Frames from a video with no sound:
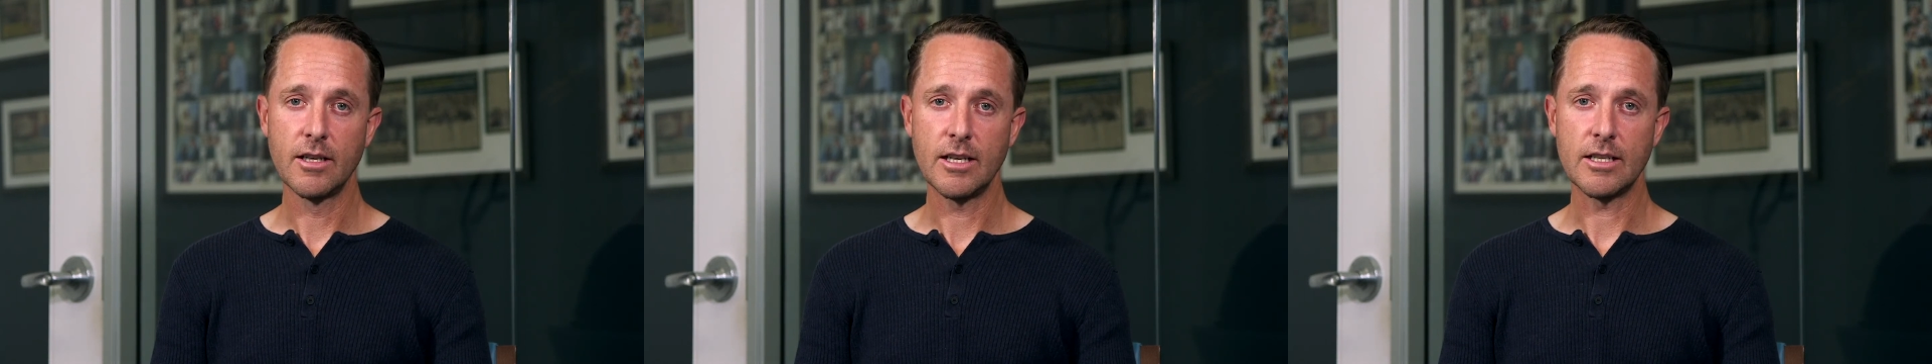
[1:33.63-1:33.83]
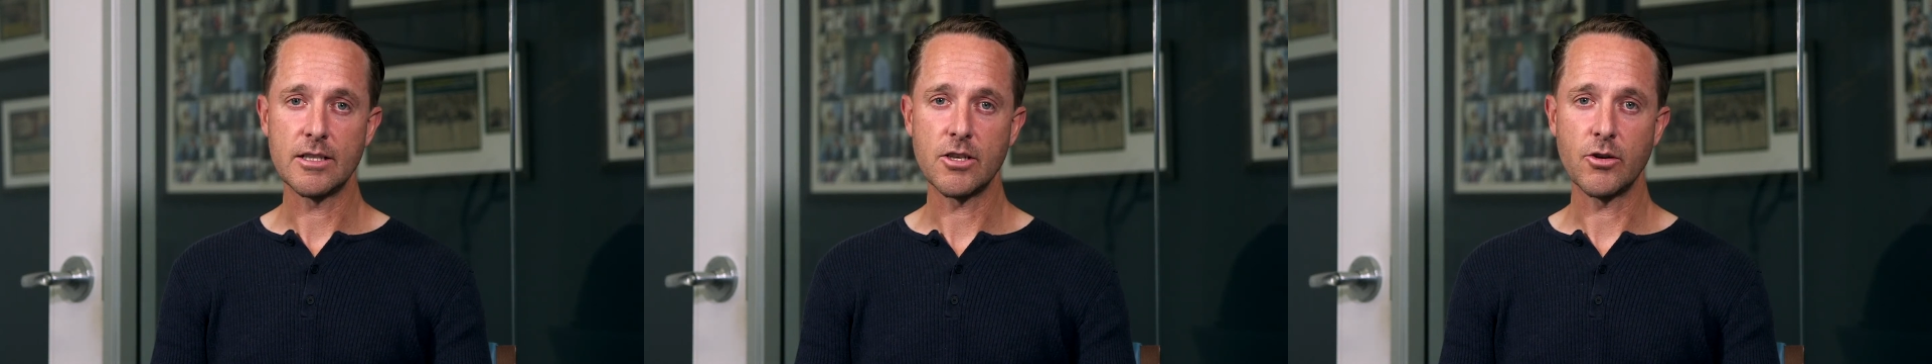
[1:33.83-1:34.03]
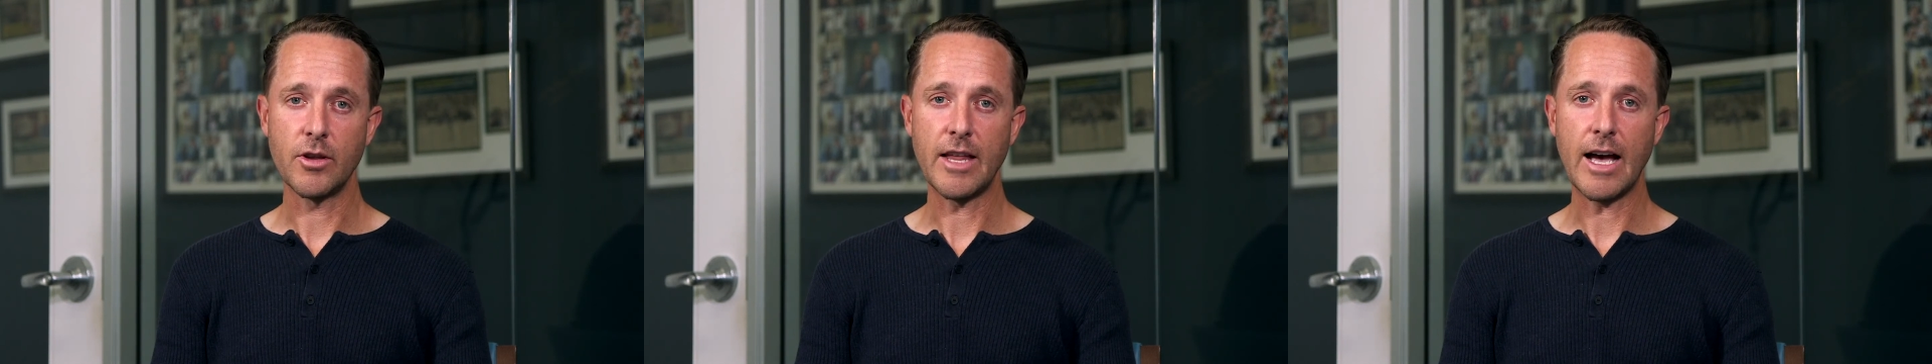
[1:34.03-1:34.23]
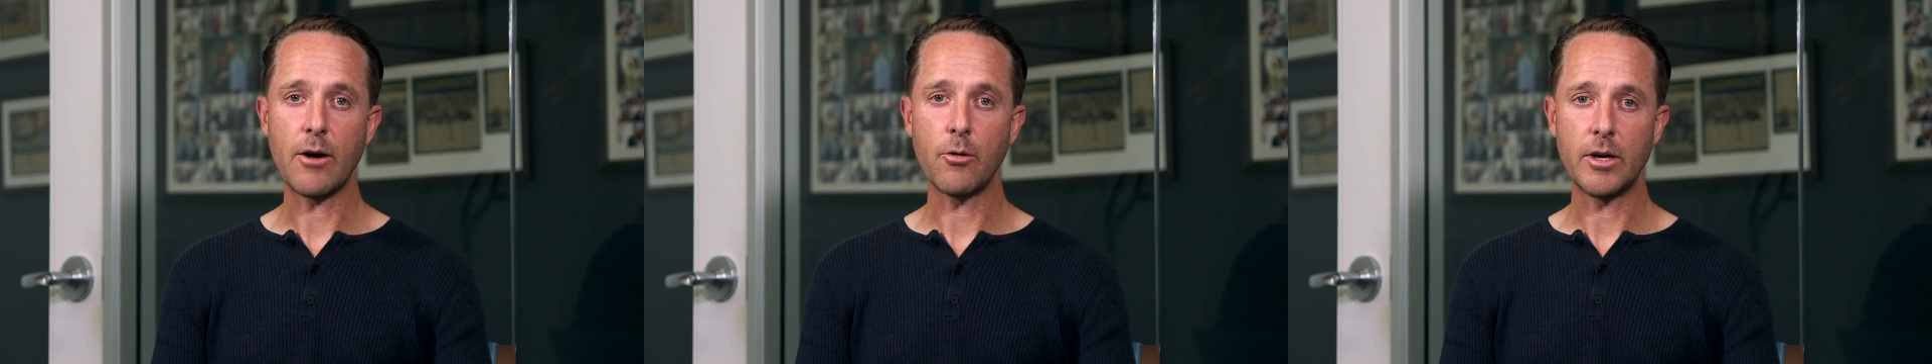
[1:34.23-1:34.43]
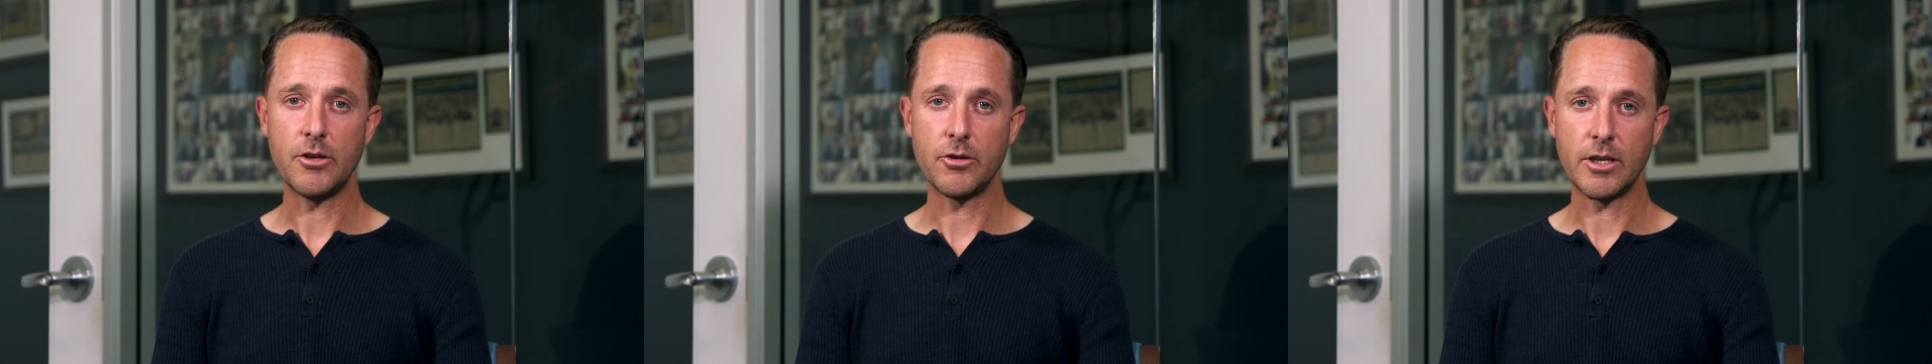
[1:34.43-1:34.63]
And so in
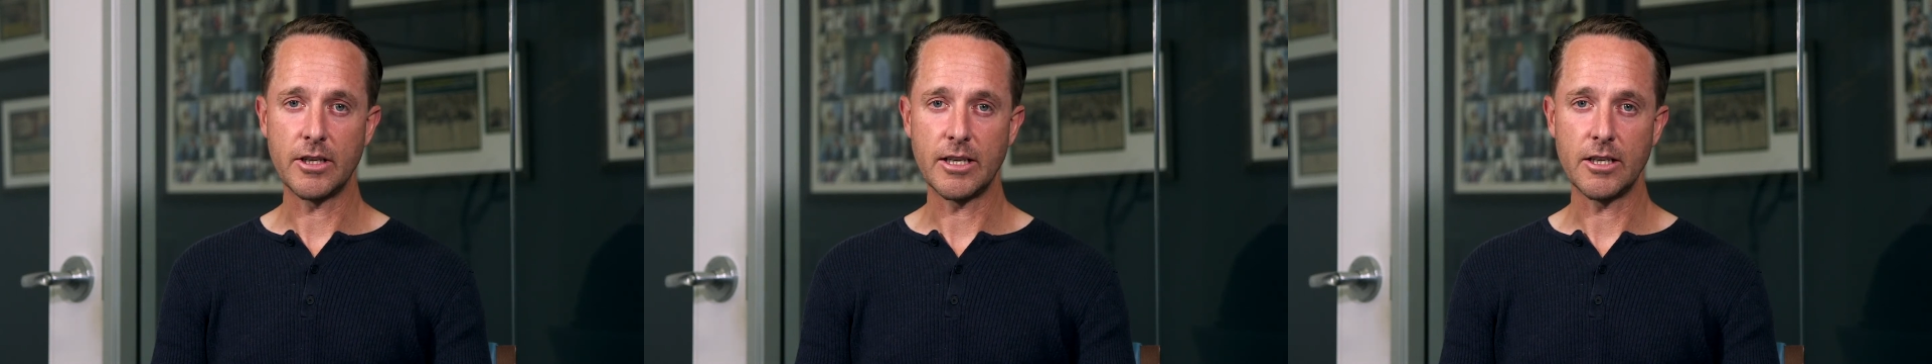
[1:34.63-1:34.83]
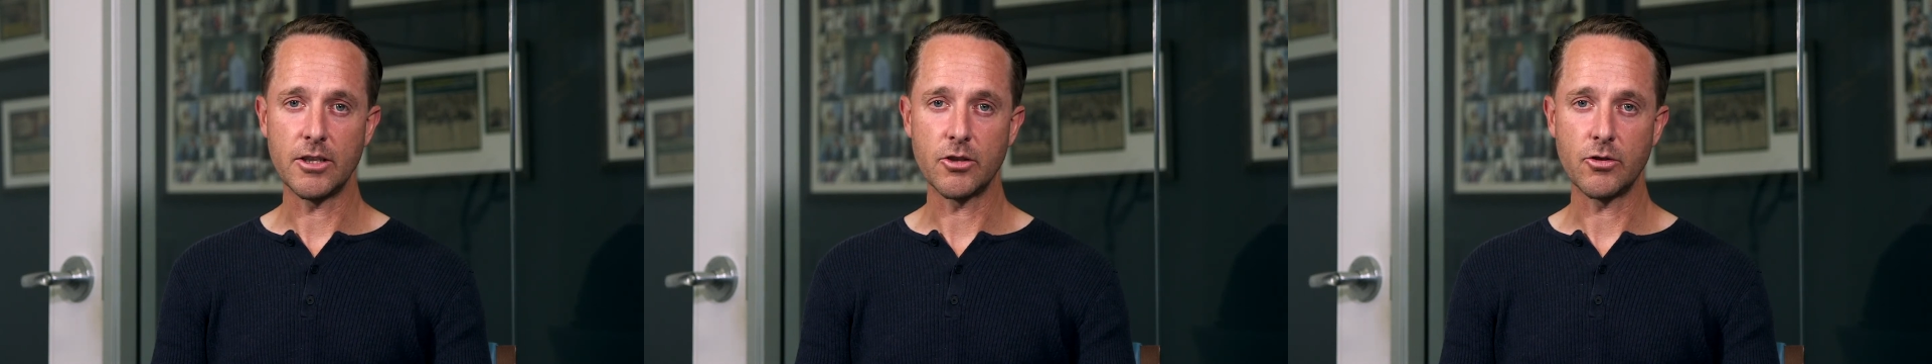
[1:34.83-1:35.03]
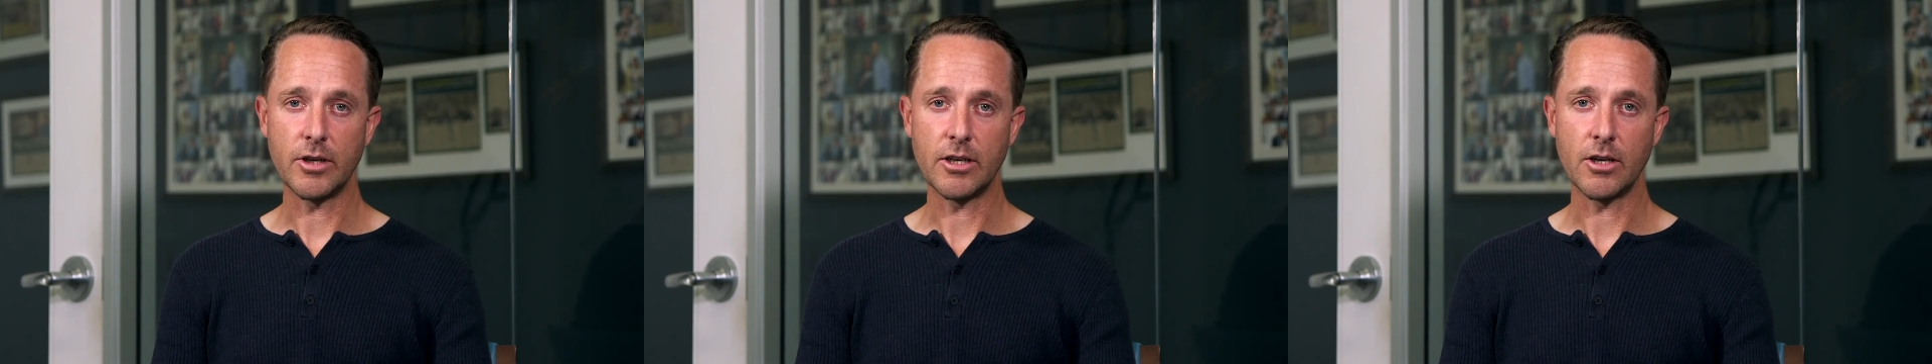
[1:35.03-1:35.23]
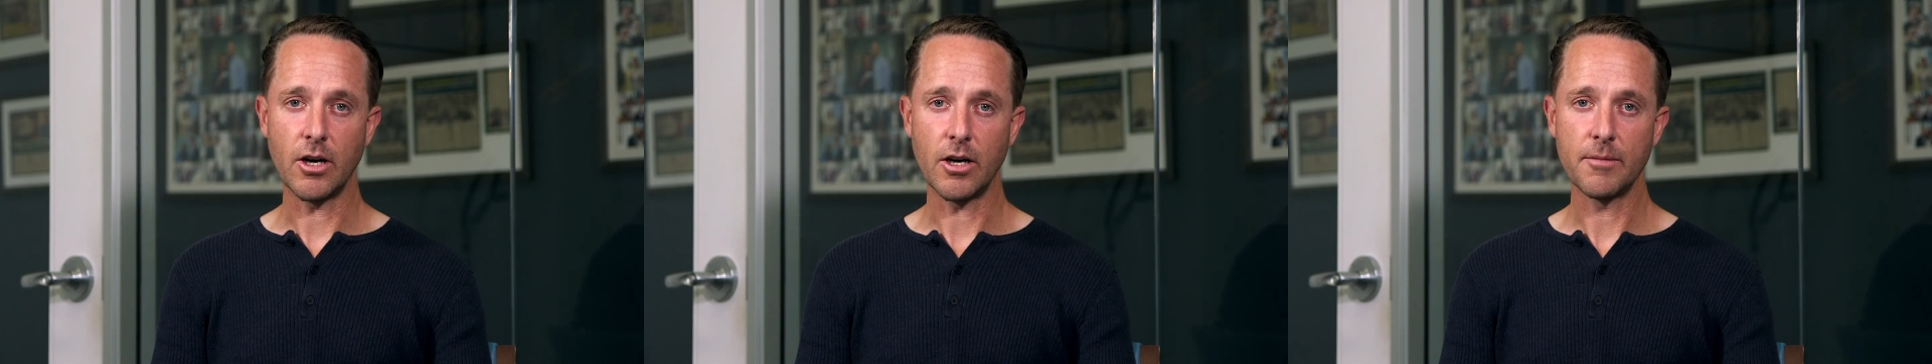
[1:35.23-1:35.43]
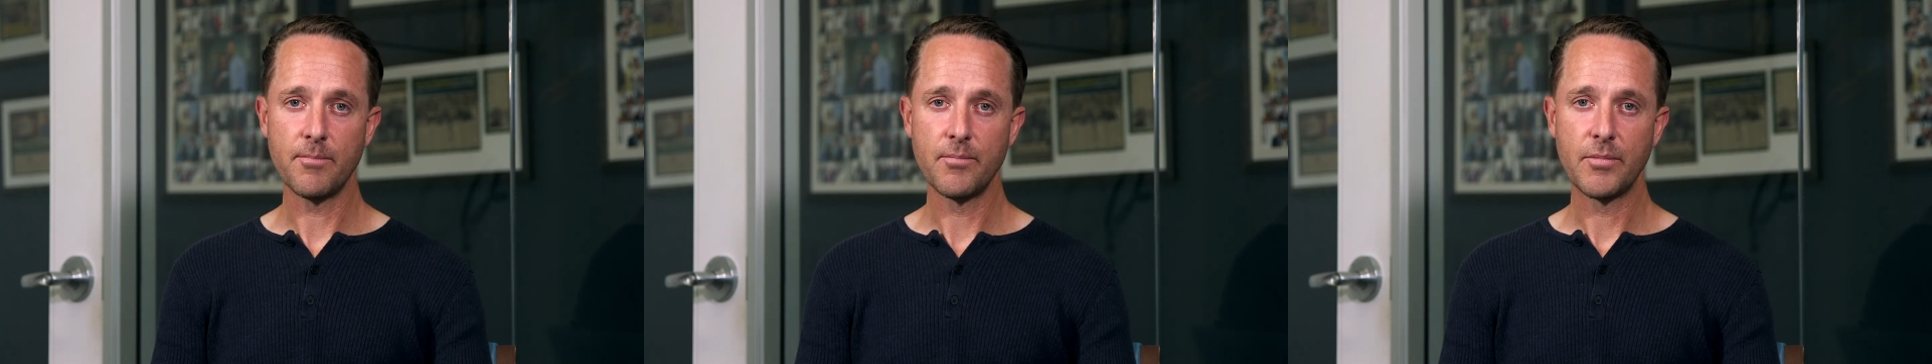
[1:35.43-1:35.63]
that way, you can get your green card.